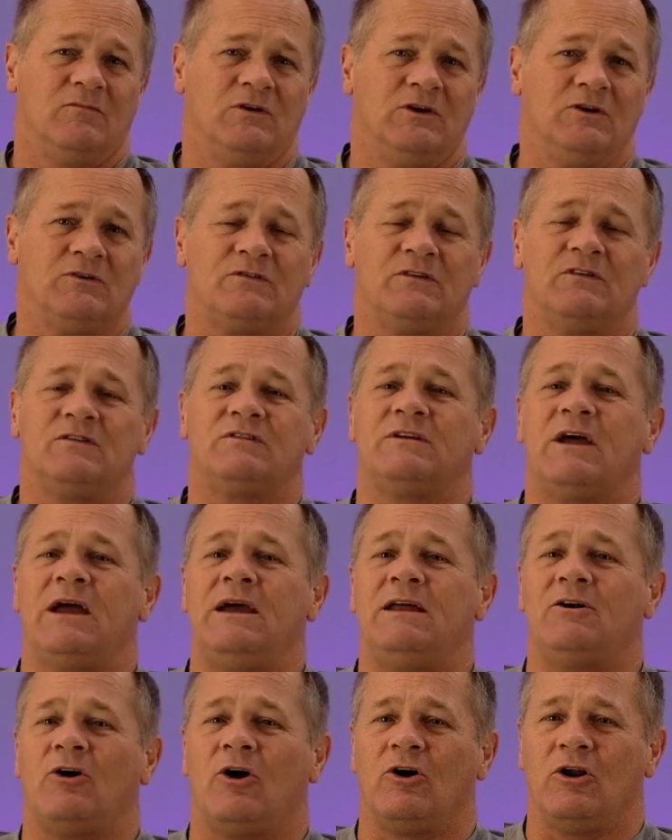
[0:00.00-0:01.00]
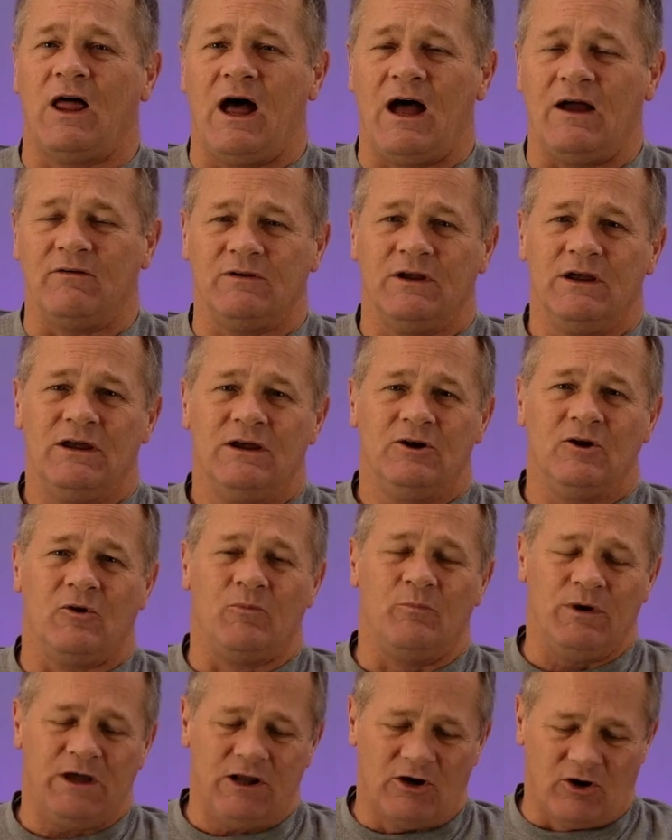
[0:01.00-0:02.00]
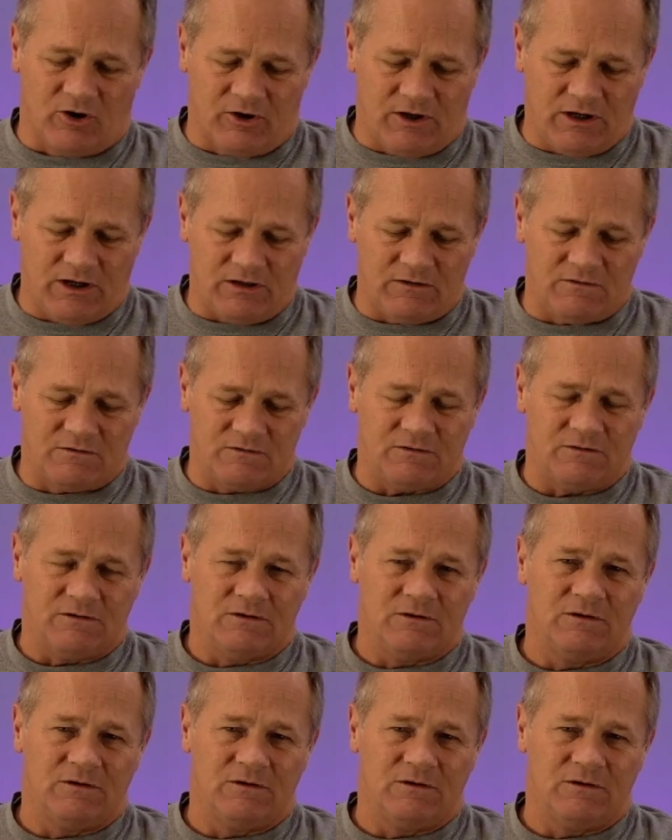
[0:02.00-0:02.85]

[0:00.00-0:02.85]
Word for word: He'll sustain our lives, he'll meet our needs.